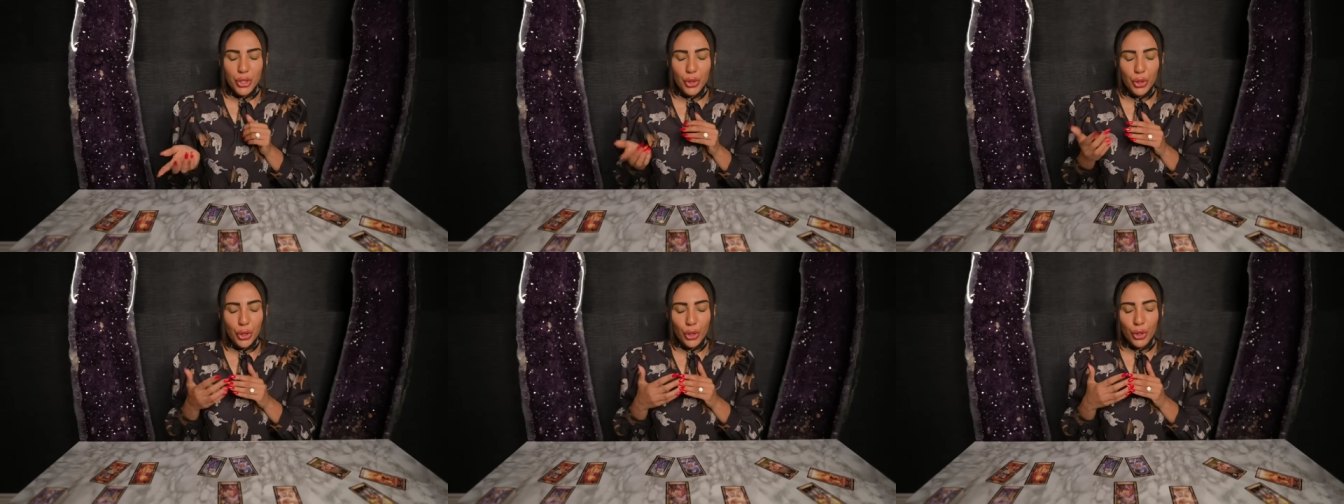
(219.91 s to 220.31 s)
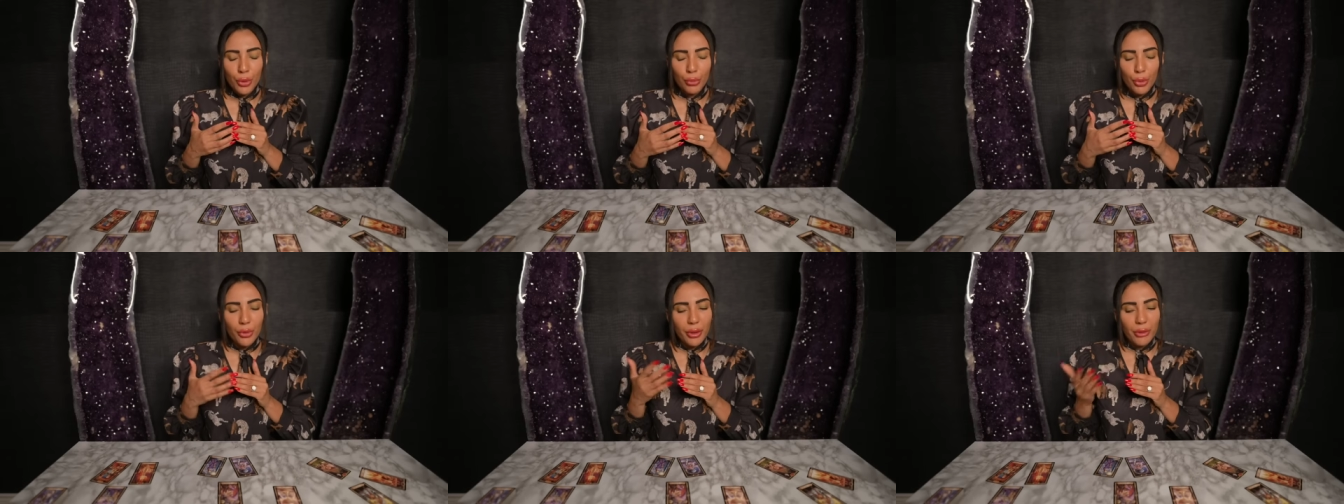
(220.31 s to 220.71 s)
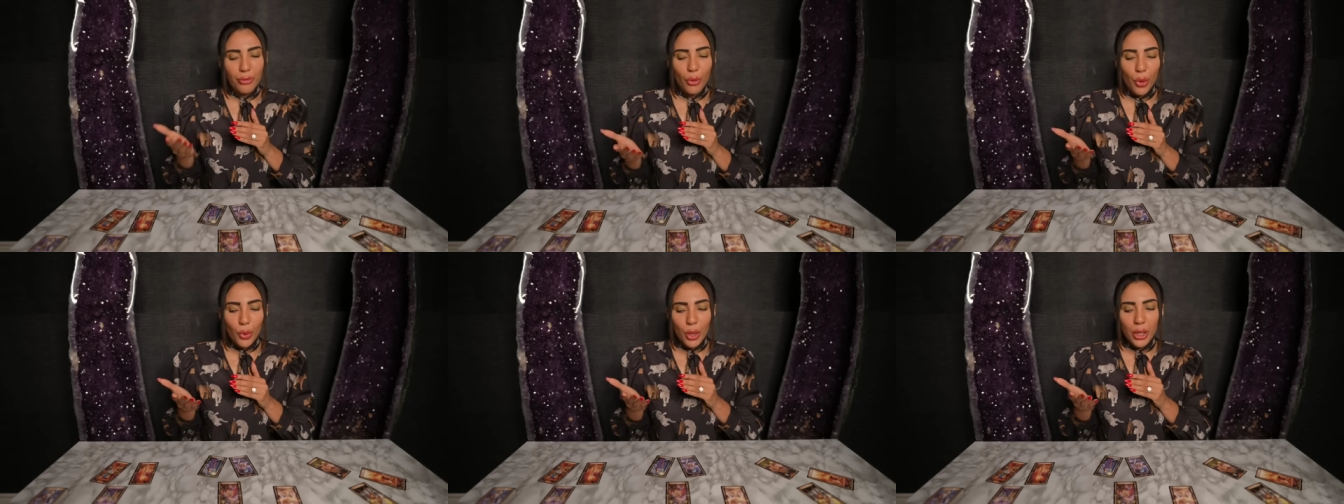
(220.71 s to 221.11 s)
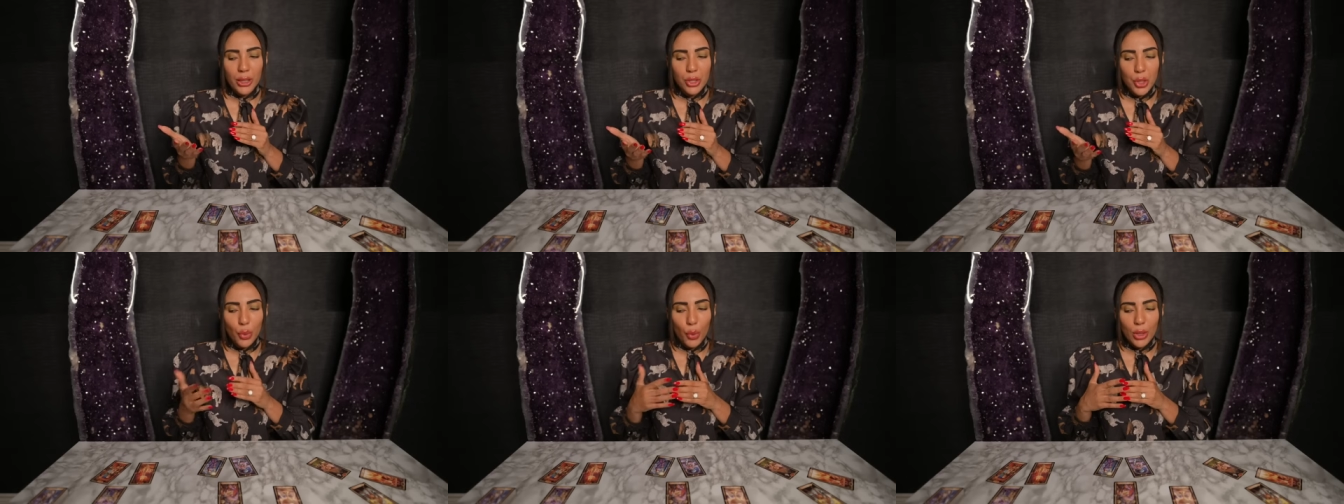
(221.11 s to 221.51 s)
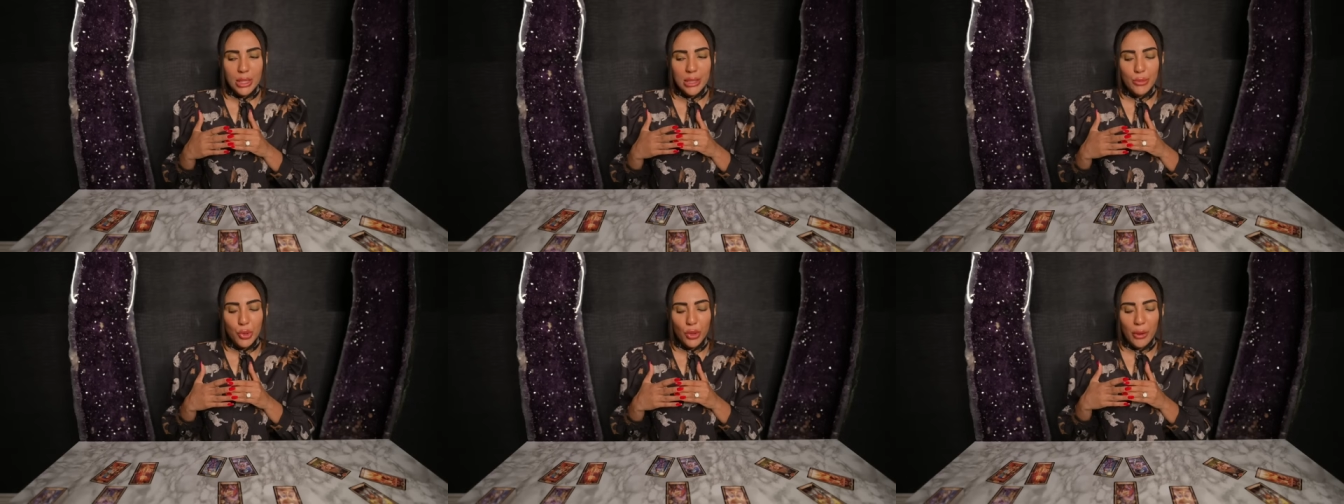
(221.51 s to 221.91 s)
So you're moving forward
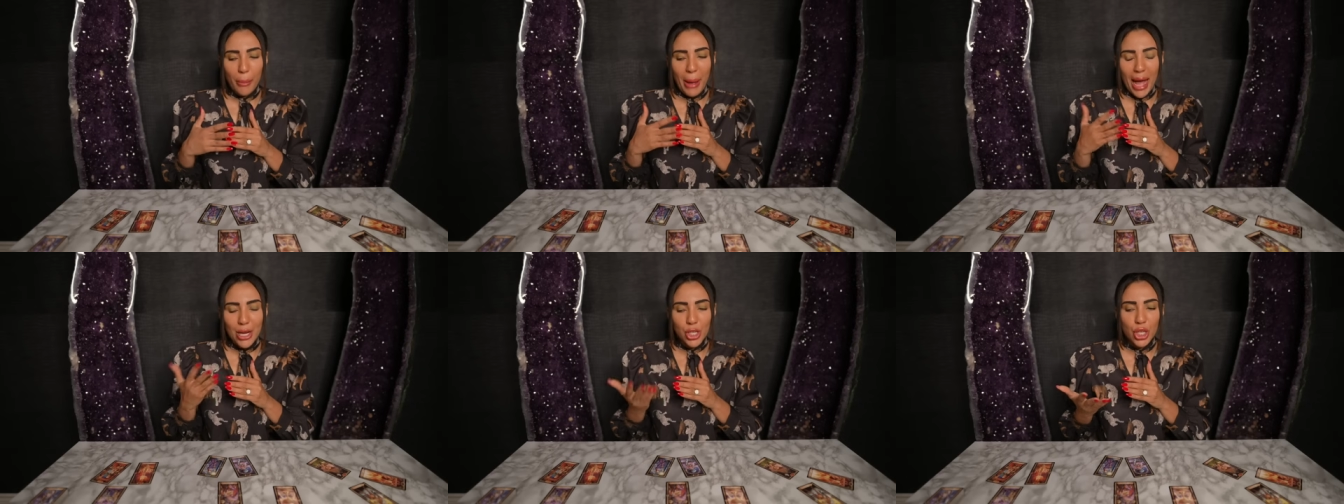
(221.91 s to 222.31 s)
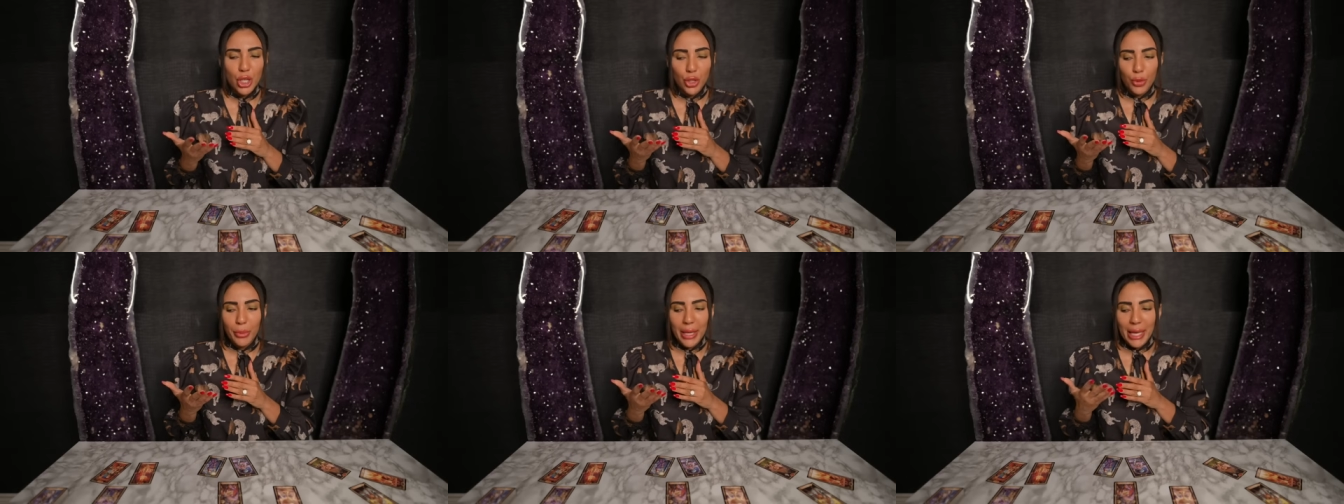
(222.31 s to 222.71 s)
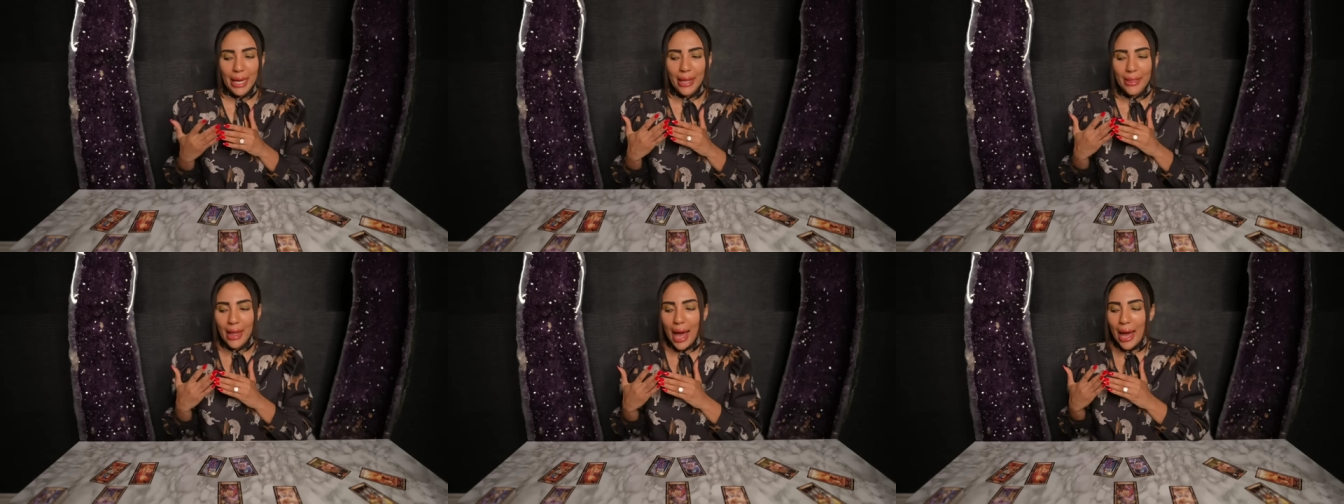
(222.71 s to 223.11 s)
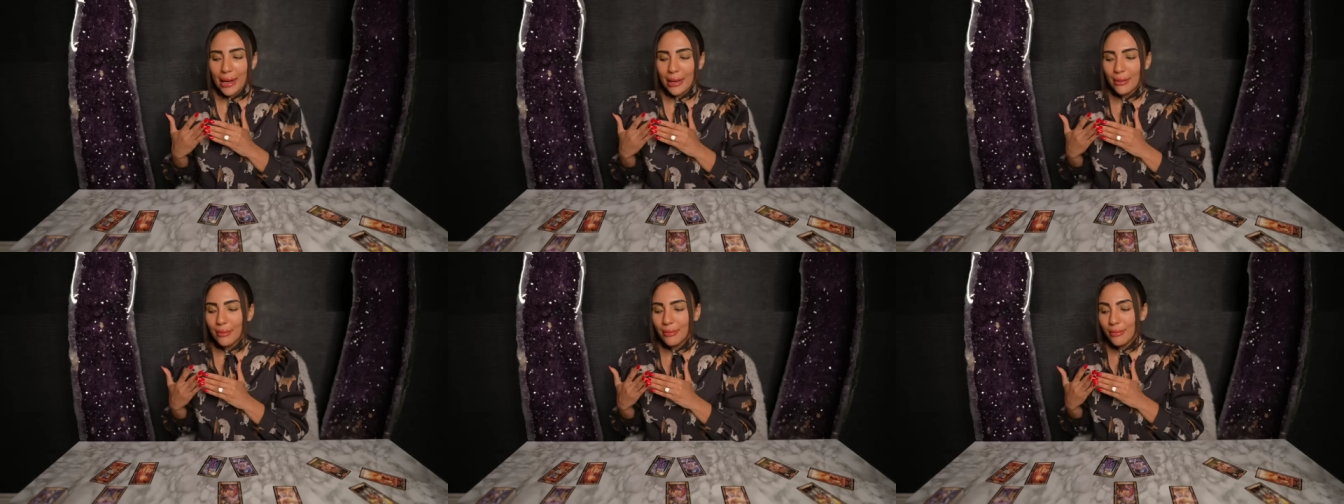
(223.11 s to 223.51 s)
towards some sort of passionate new beginning that